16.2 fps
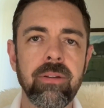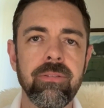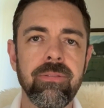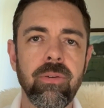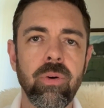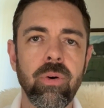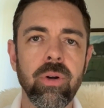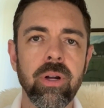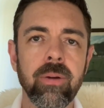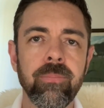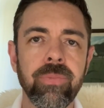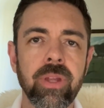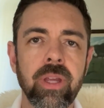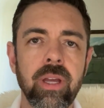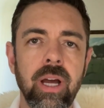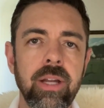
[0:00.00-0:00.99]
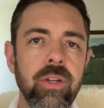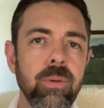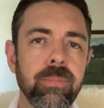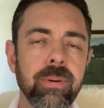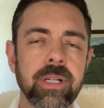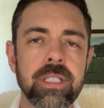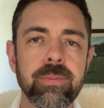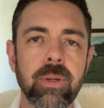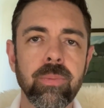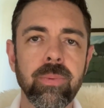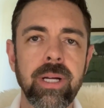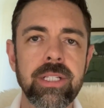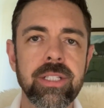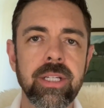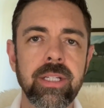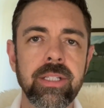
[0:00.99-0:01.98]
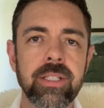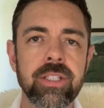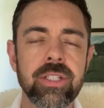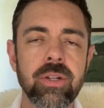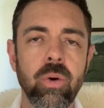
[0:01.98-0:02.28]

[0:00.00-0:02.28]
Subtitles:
for a new principal residence,